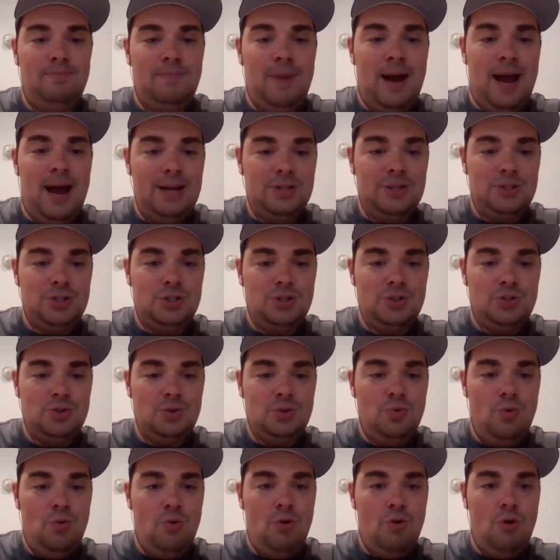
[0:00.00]
by a
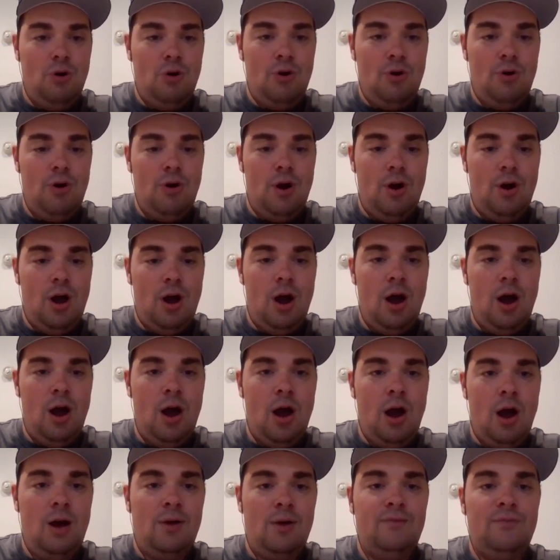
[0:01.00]
score
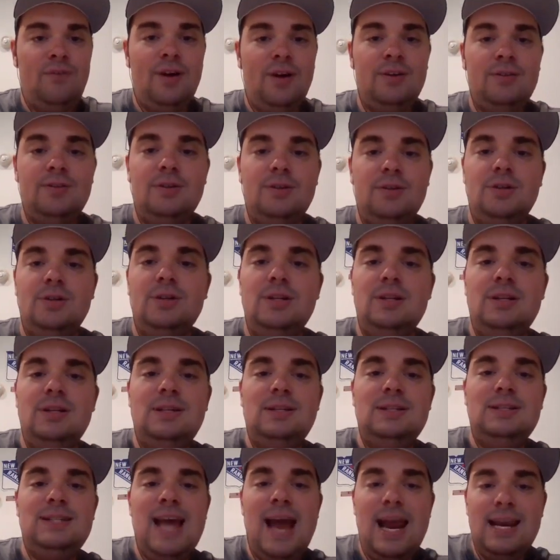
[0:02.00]
of
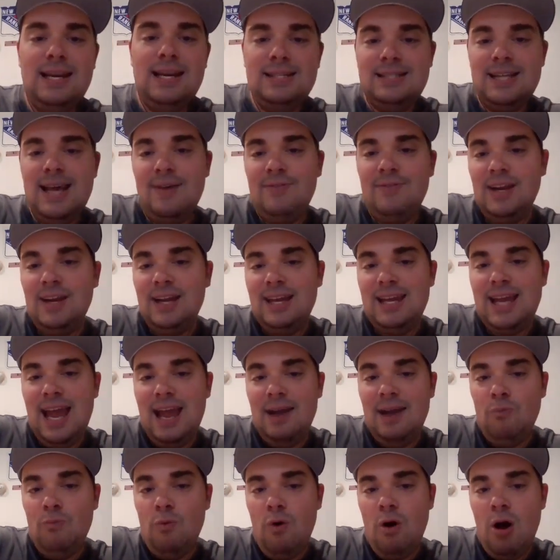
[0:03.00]
10-7 in
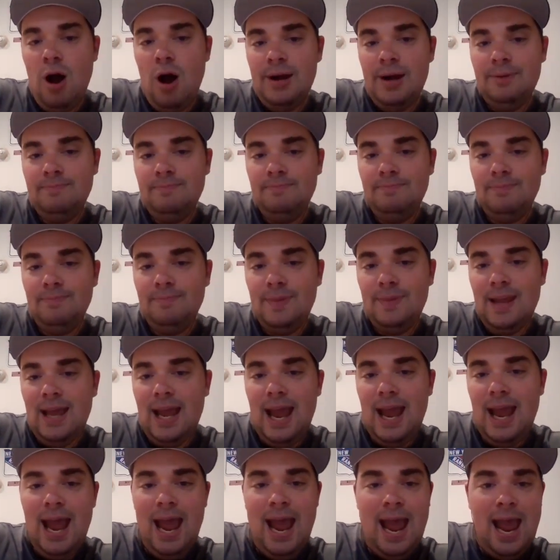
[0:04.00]
game 1
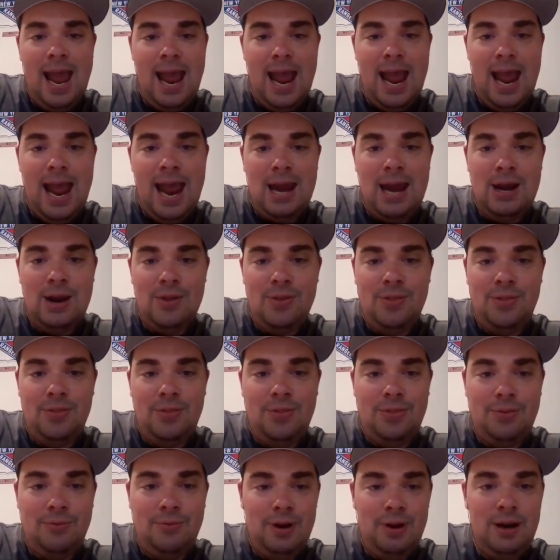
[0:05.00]
and
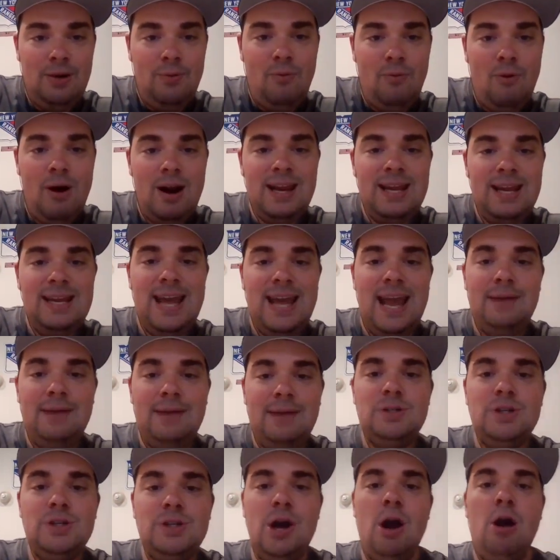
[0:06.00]
3-1 in
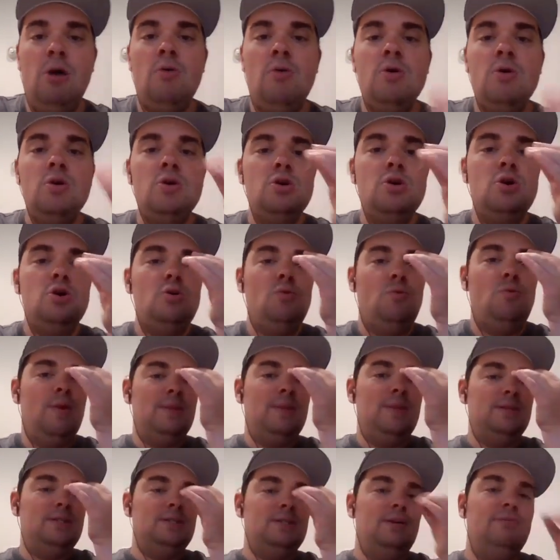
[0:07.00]
game 2.
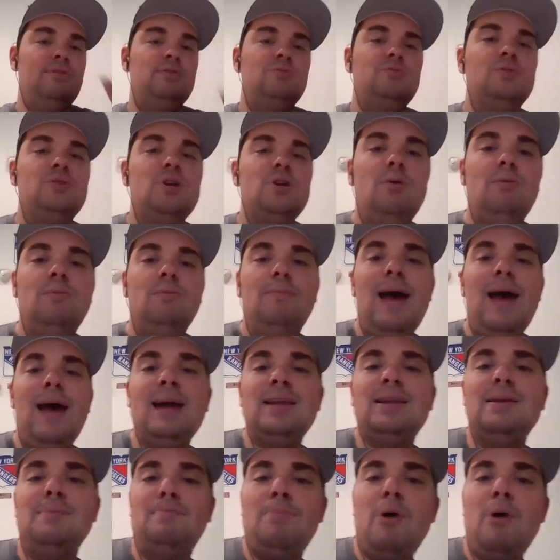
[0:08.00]
When the series was going
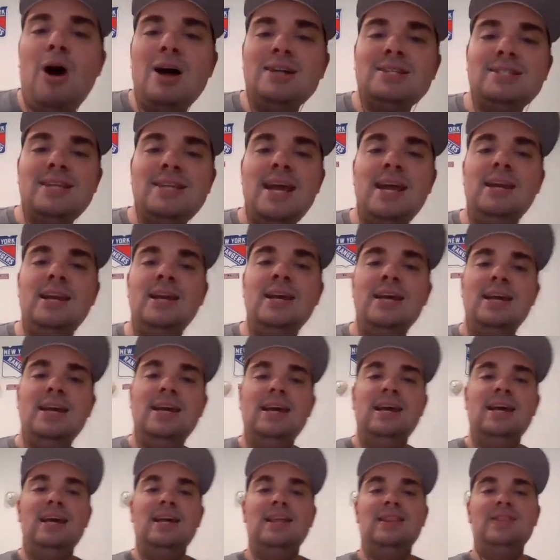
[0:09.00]
back to Boston,
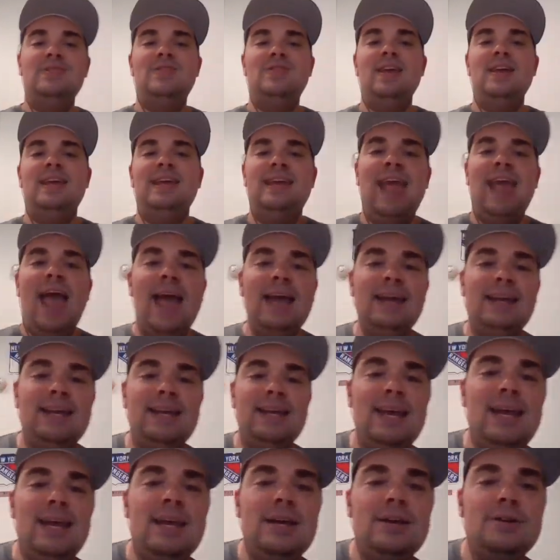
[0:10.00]
the
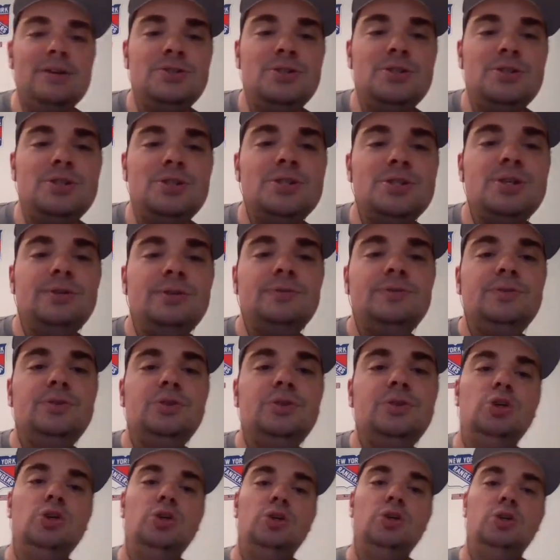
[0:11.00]
Yankees
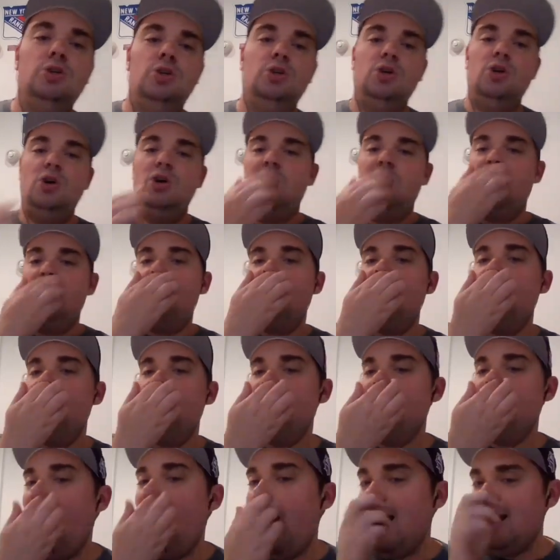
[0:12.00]

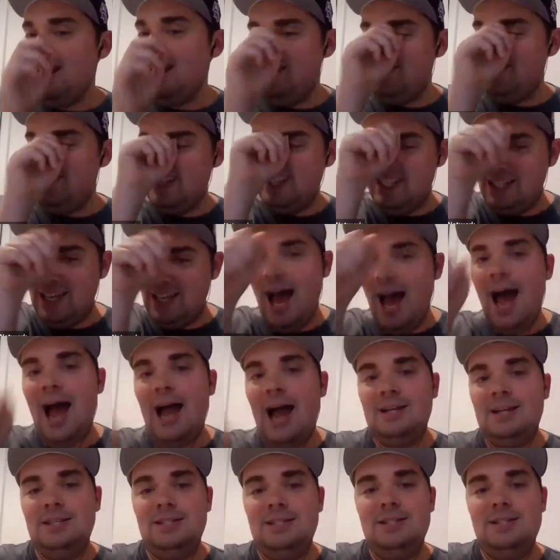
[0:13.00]
rotted the
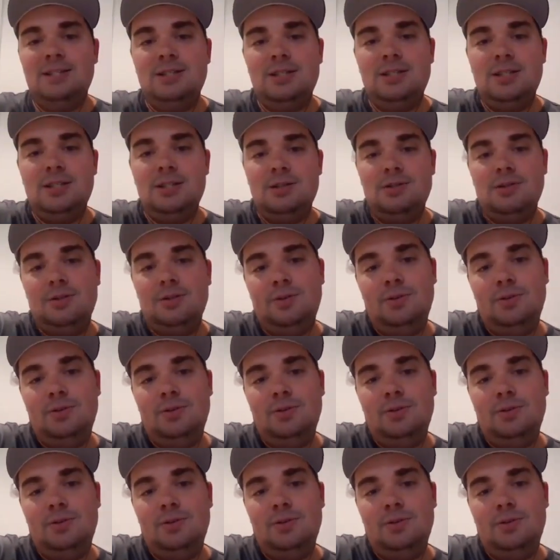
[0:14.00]
Sox,